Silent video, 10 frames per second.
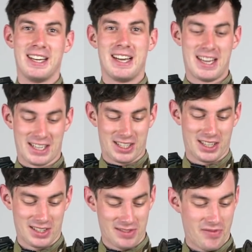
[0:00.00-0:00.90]

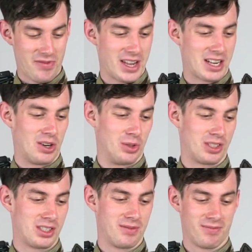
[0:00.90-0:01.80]
And there
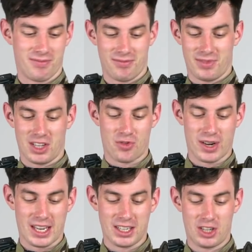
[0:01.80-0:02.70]
goes the
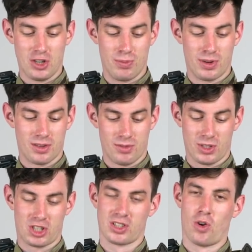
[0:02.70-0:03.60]
drinking tube,
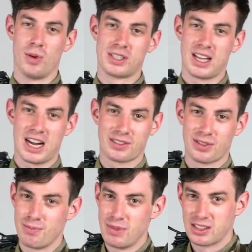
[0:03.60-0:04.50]
which is always nice
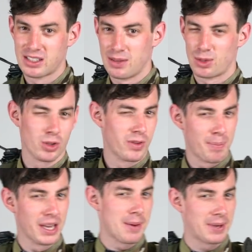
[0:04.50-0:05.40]
for milsims. Also
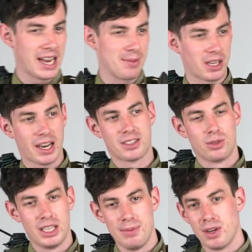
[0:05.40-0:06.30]
for pickup games, I like
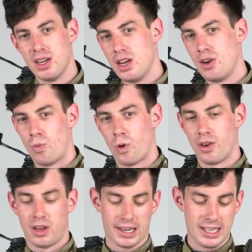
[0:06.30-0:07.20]
to keep
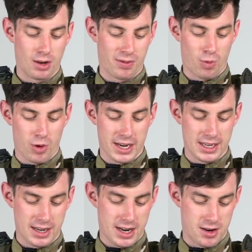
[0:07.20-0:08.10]
1 liter of water
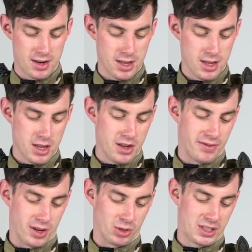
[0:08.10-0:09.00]
in there
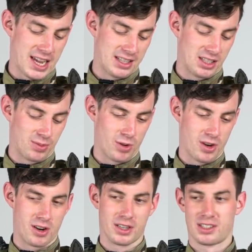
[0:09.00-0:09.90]
for those cases
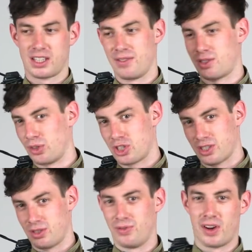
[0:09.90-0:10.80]
where the safe zone is
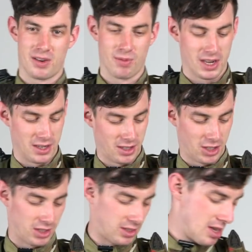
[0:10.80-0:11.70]
just too far away and you
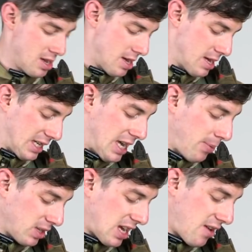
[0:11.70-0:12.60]
can just
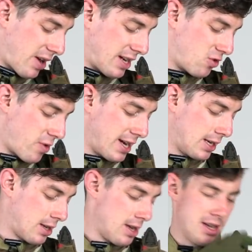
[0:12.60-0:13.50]
keep yourself hydrated.